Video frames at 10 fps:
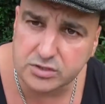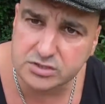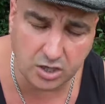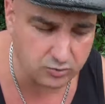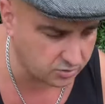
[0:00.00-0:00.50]

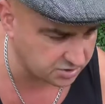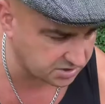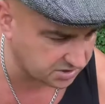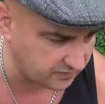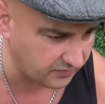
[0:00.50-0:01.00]
So
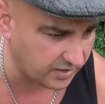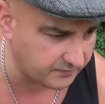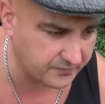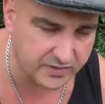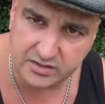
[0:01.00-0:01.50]
just give it
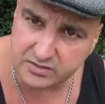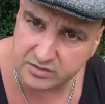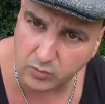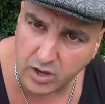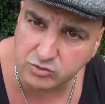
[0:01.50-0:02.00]

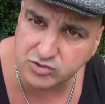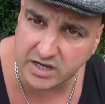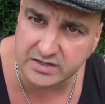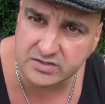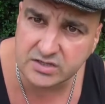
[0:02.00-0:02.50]
the
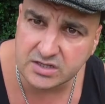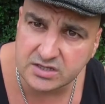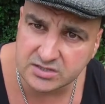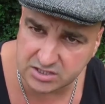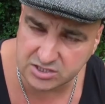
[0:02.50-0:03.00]
well-drained
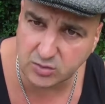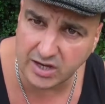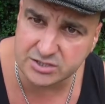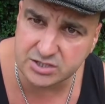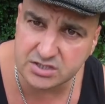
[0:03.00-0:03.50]

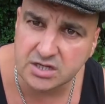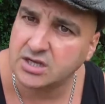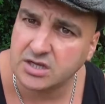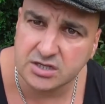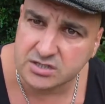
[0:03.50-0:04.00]
situation,
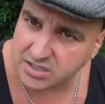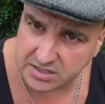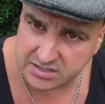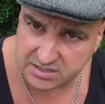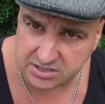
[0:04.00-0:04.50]

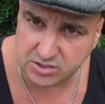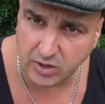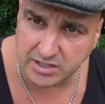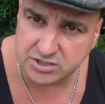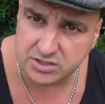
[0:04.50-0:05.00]
sunny
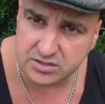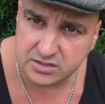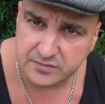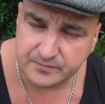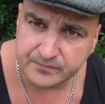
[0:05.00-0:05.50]
situation,
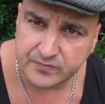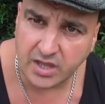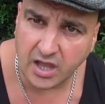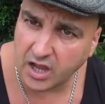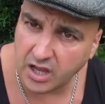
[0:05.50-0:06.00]

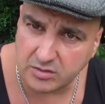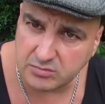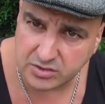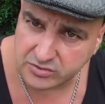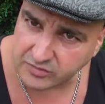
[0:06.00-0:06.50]

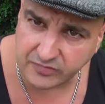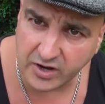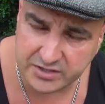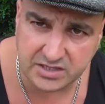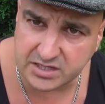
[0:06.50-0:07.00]

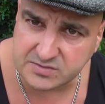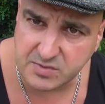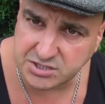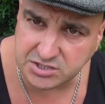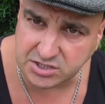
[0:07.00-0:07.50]
divide it as
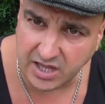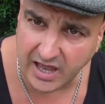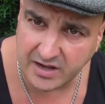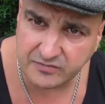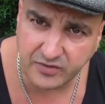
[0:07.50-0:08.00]
much as you
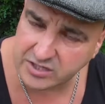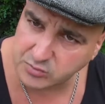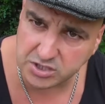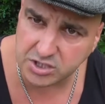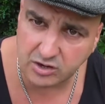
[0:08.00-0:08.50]
can, find
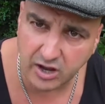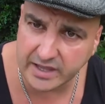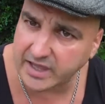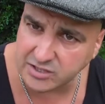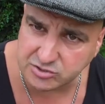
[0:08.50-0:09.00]
one you
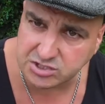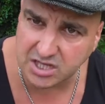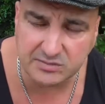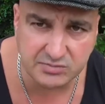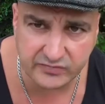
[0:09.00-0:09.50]
like, and just
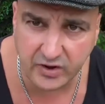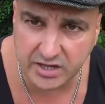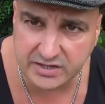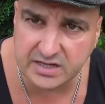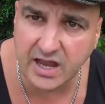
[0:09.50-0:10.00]
keep
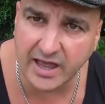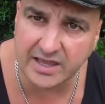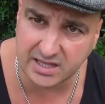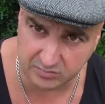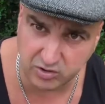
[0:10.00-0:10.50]
dividing
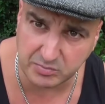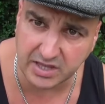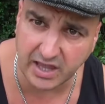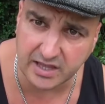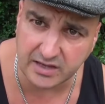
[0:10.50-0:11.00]
and keep
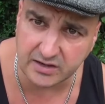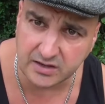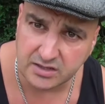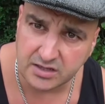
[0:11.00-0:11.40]
propagating.